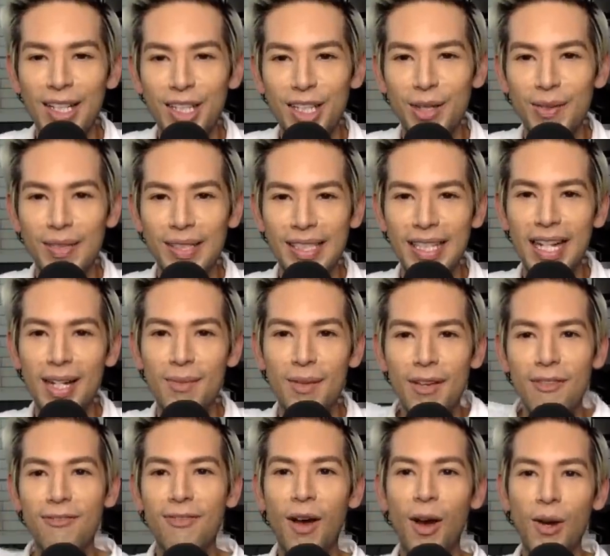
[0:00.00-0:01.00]
She was sending
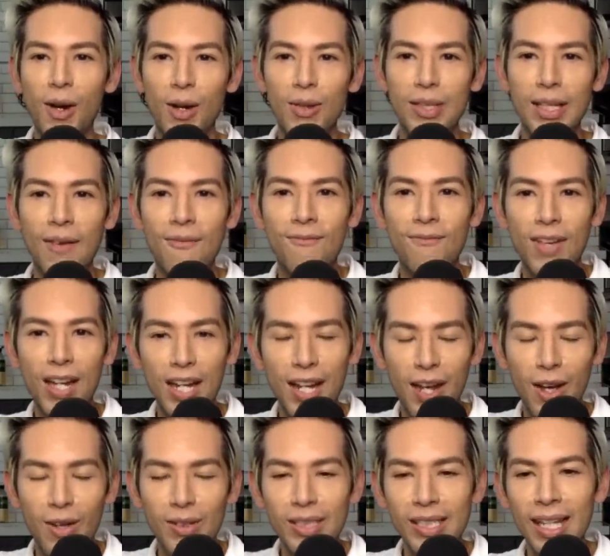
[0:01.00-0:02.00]
me photos and
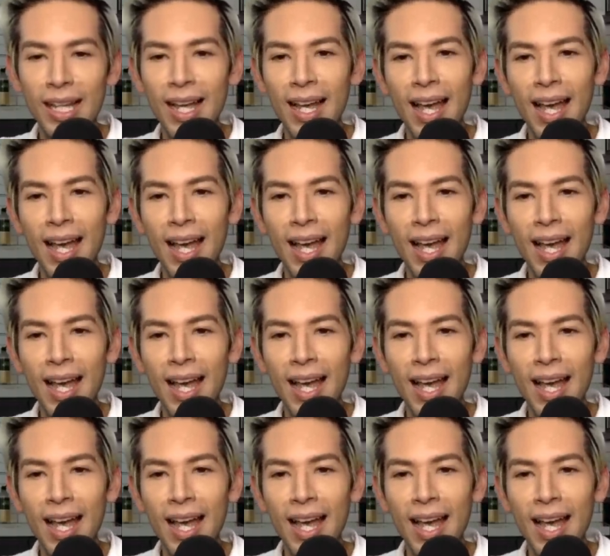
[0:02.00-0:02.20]
videos.